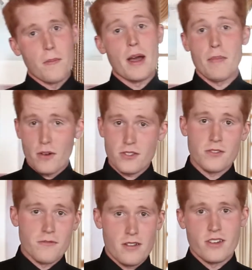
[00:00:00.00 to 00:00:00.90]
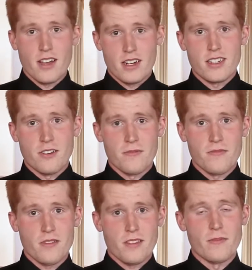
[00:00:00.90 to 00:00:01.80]
my personal favorite cocktail,
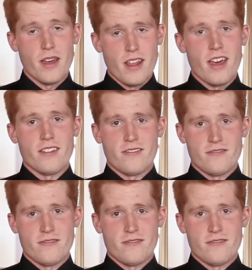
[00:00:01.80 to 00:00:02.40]
the Manhattan.